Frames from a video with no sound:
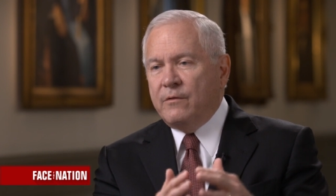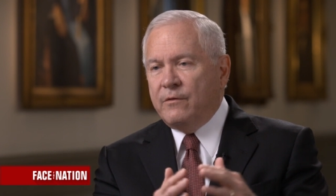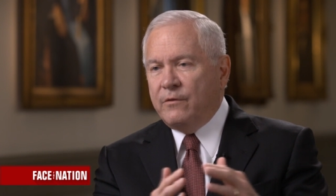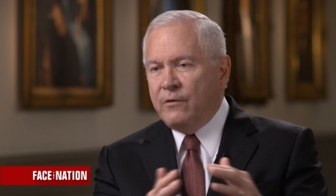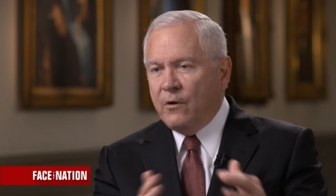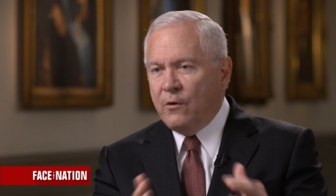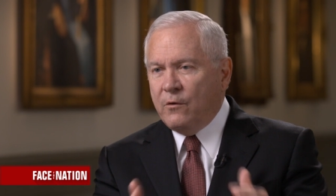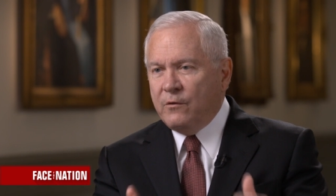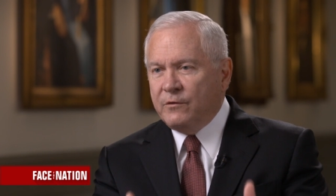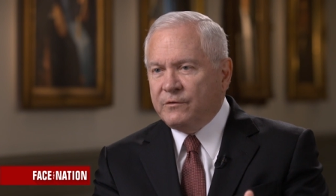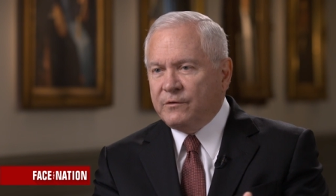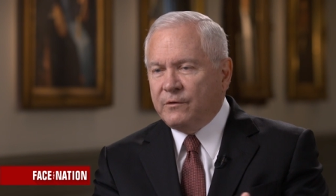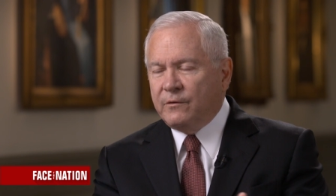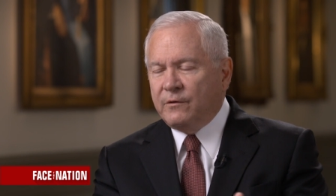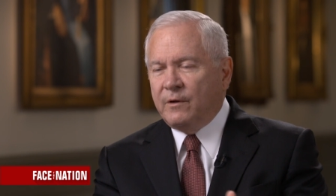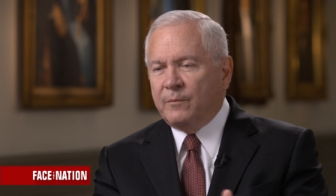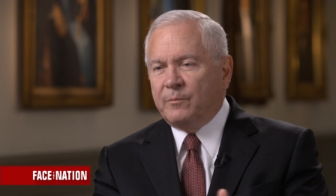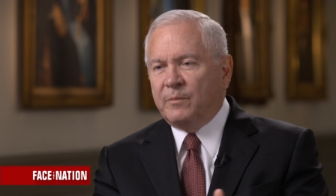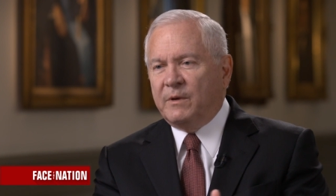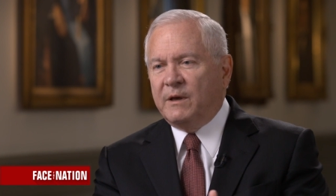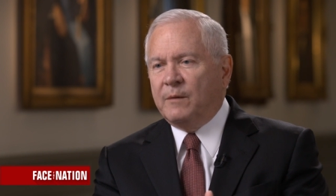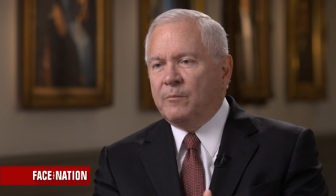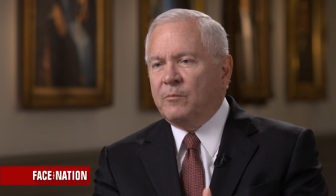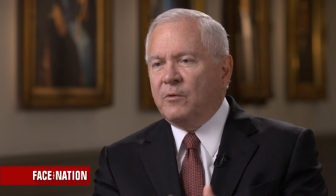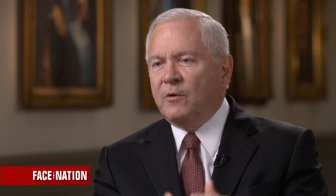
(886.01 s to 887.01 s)
those are the
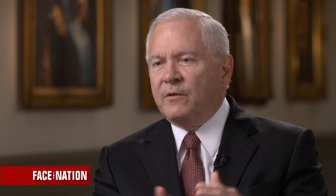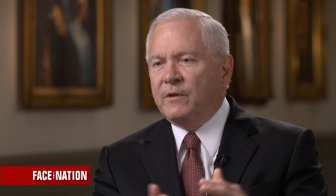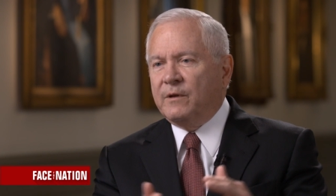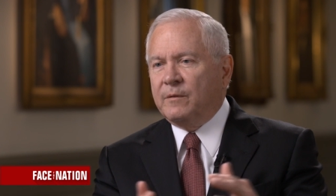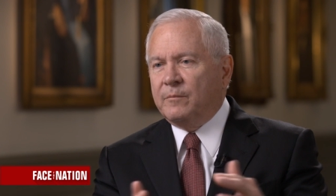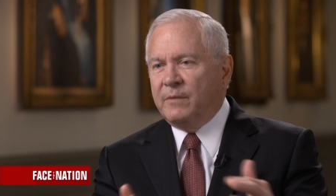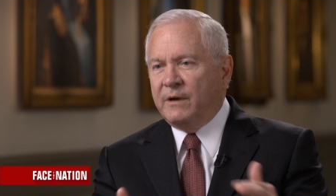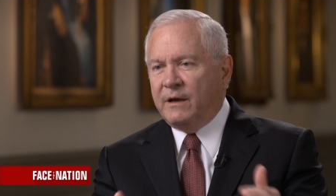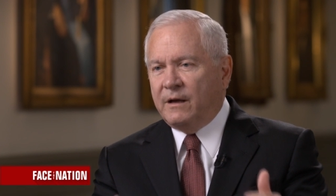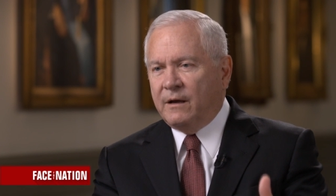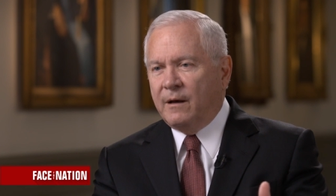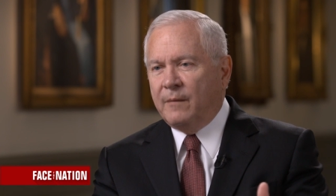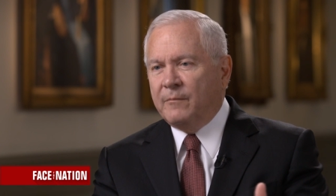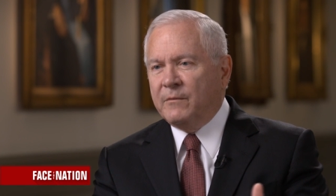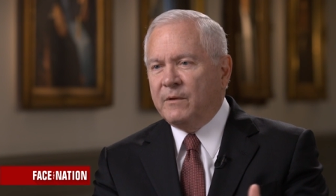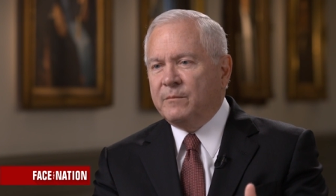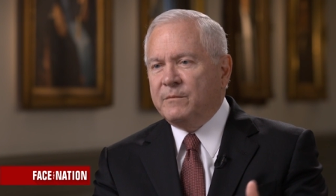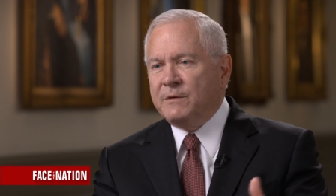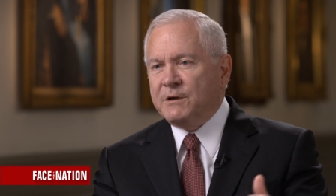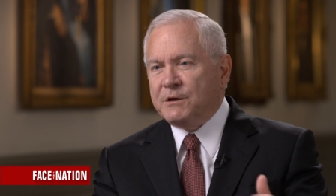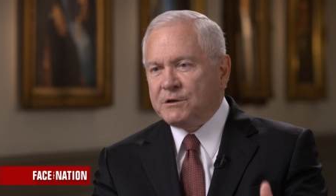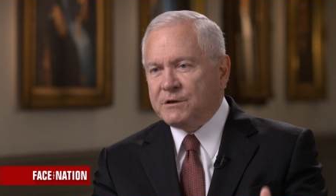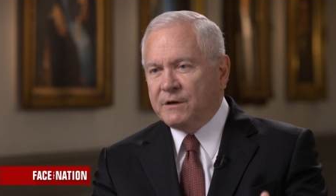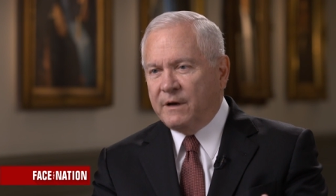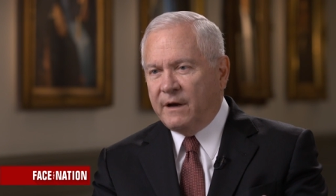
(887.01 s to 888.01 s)
people that become the
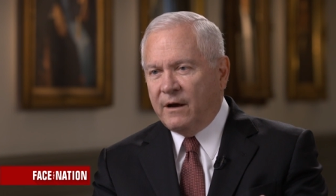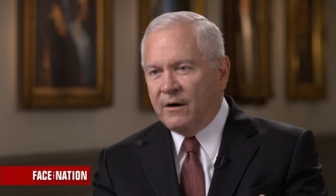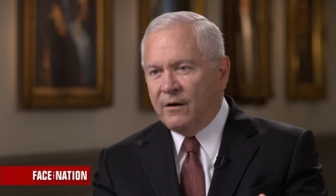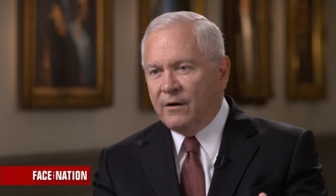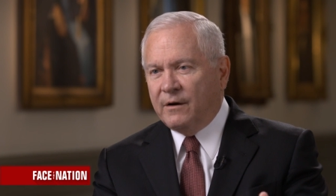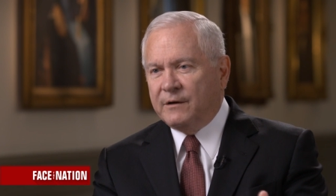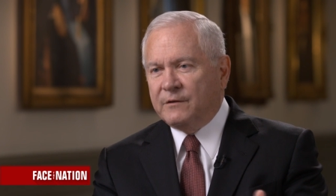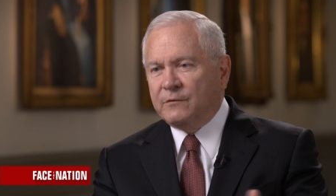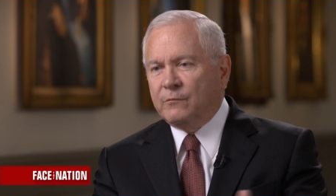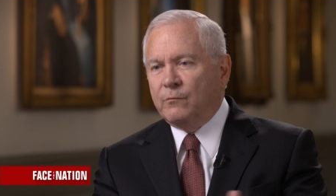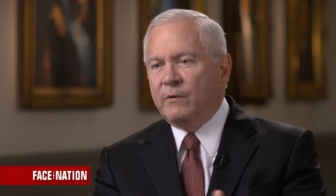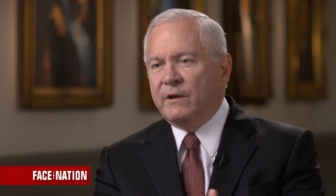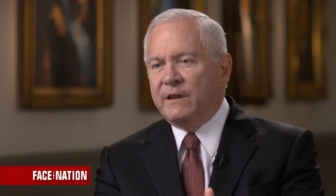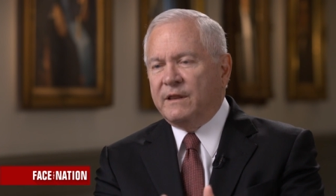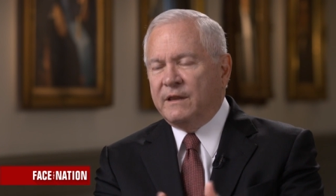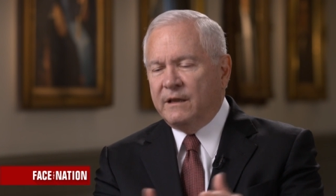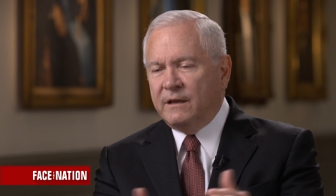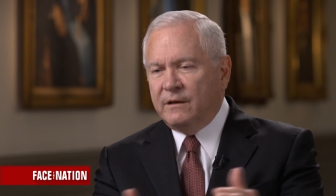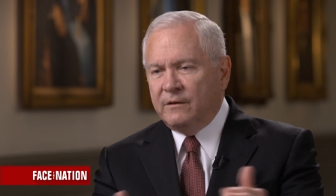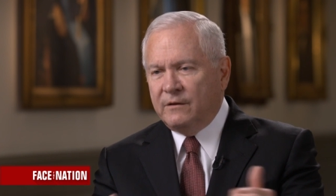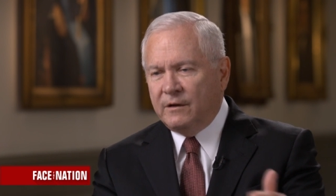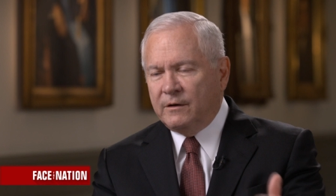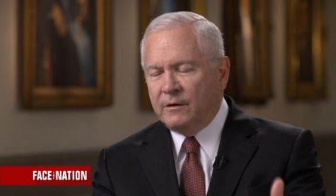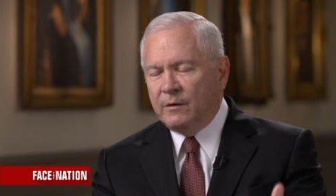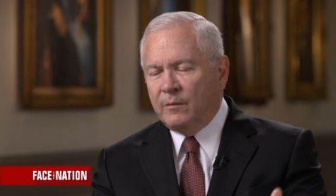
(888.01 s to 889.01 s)
missionaries
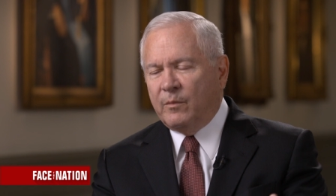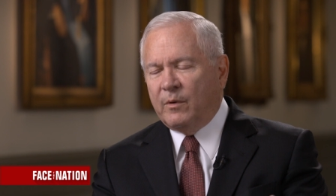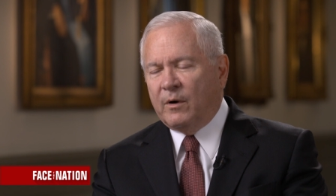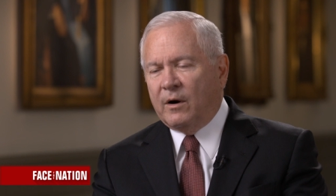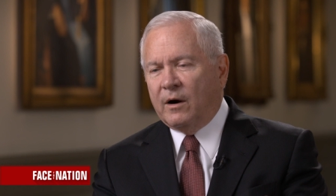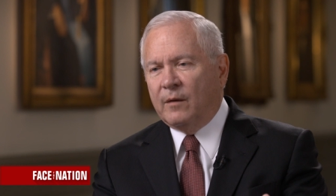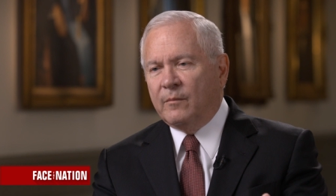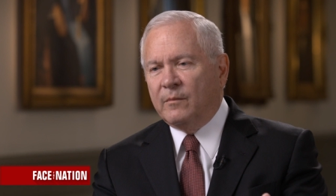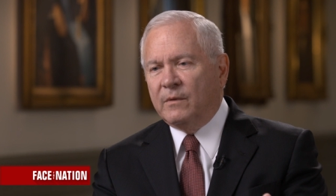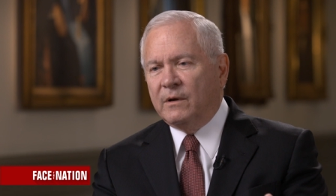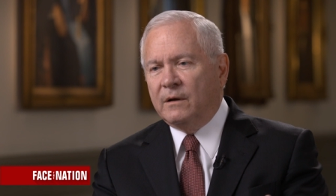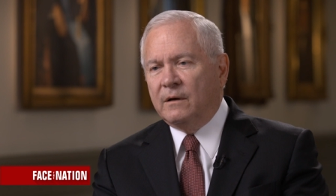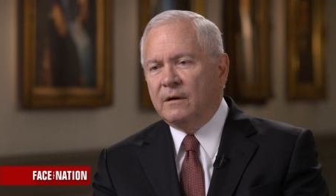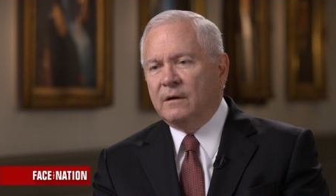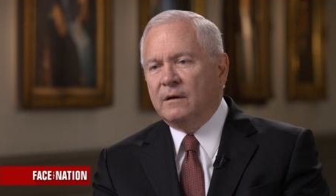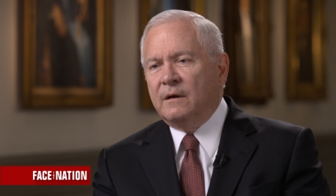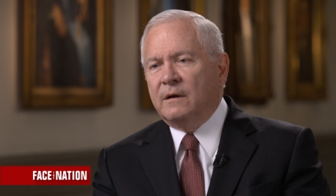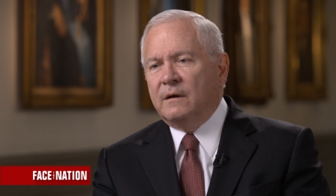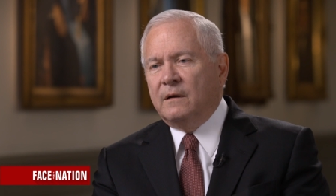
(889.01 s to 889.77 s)
within the department